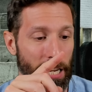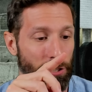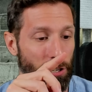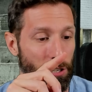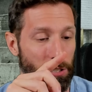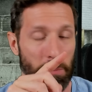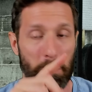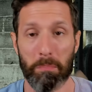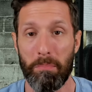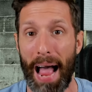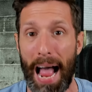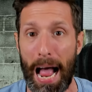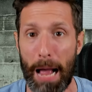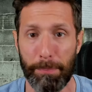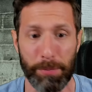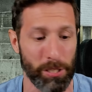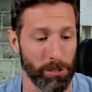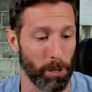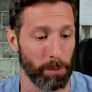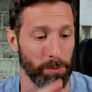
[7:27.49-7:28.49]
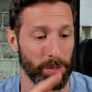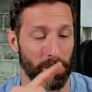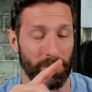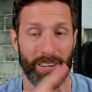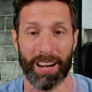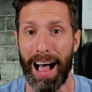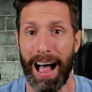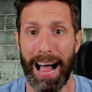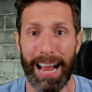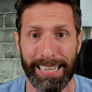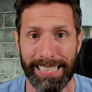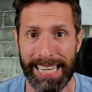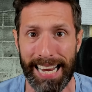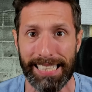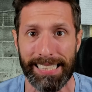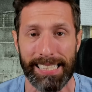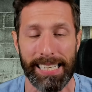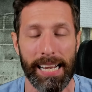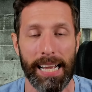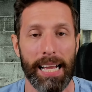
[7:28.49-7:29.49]
just maps, in terms of
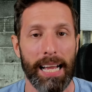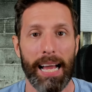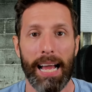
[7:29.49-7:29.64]
content,